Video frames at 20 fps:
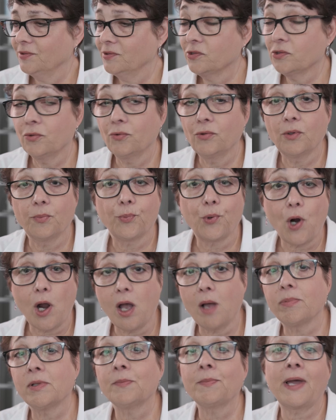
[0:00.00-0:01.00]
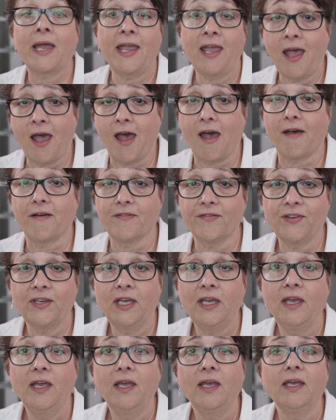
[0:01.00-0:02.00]
So the problem I have
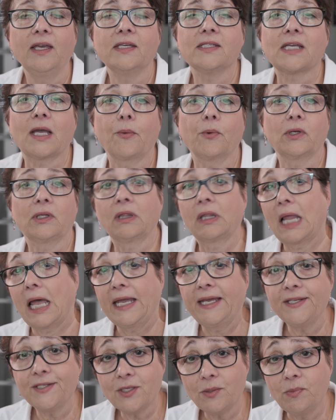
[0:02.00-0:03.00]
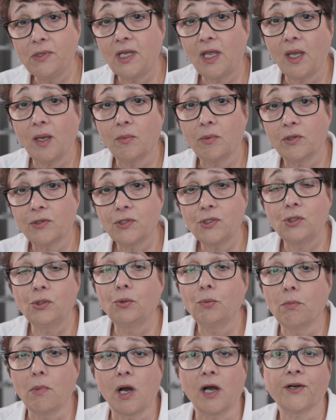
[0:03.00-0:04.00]
is I would like to be able
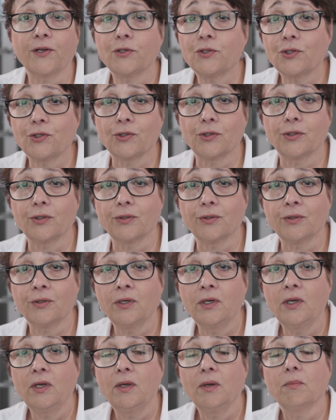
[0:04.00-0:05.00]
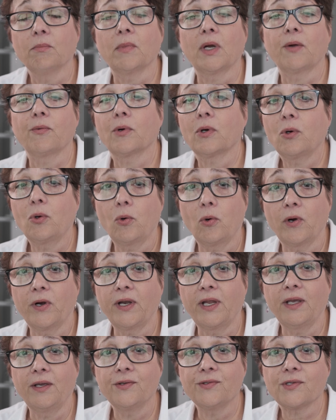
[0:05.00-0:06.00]
to monitor my
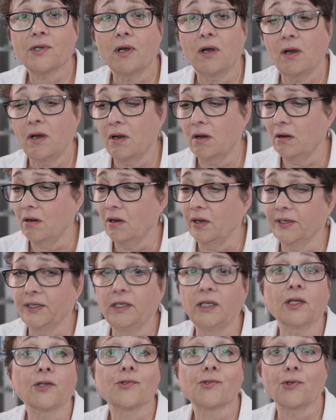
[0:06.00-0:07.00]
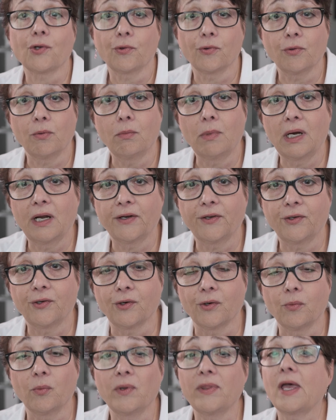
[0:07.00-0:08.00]
recordings on an external
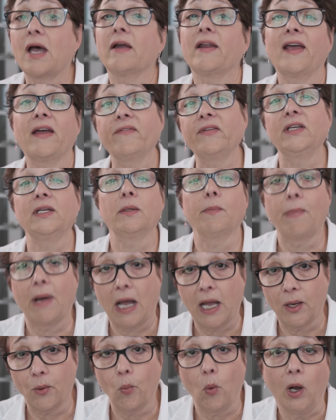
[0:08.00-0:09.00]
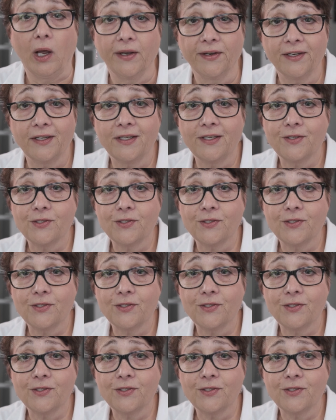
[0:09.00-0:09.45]
monitor without having to buy one.